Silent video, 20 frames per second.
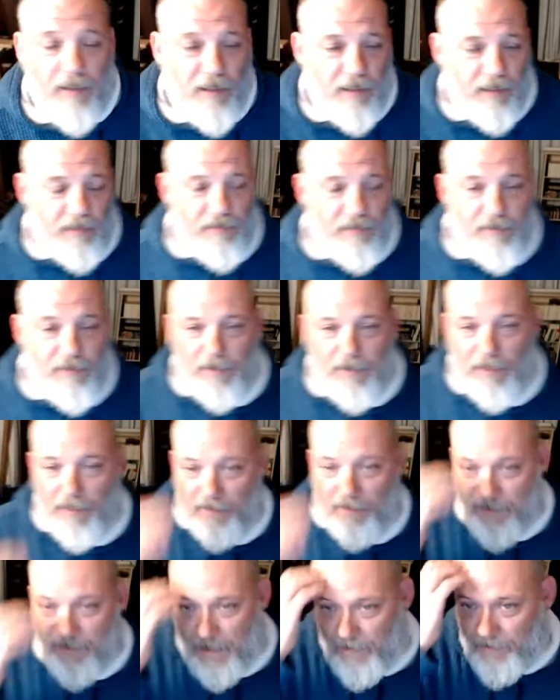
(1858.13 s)
it is
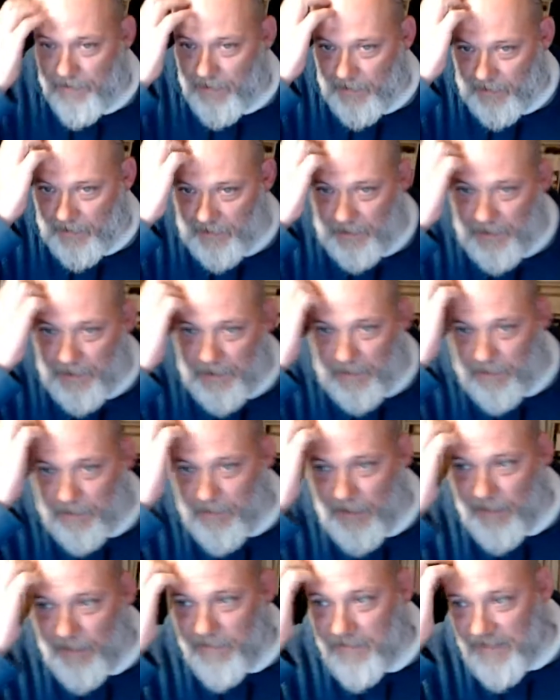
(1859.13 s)
definitely
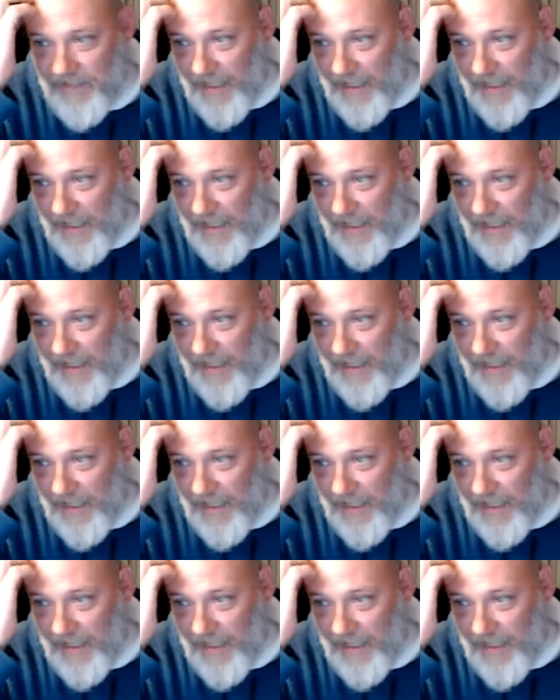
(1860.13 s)
a